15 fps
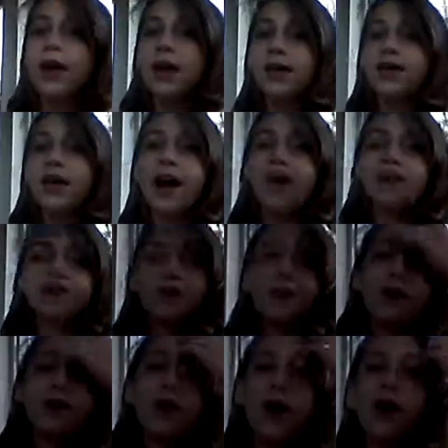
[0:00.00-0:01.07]
Now let's
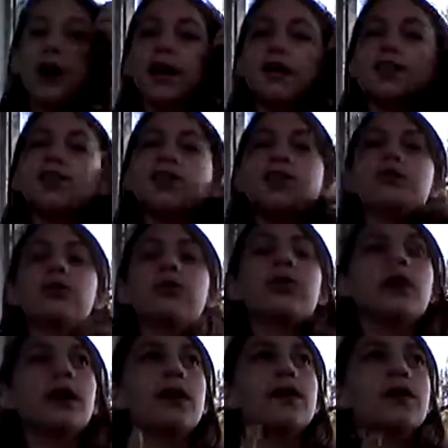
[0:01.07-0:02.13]
move on to
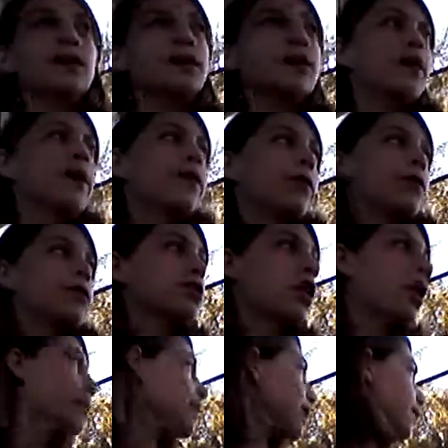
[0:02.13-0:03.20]
the first
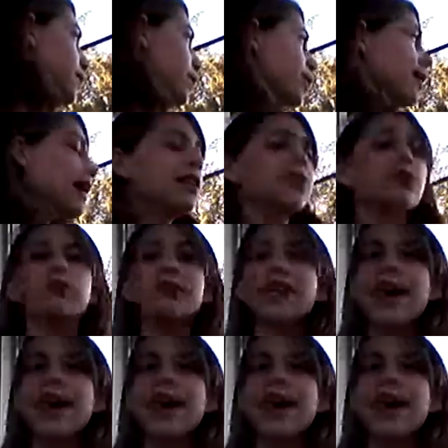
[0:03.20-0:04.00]
topic. If you answered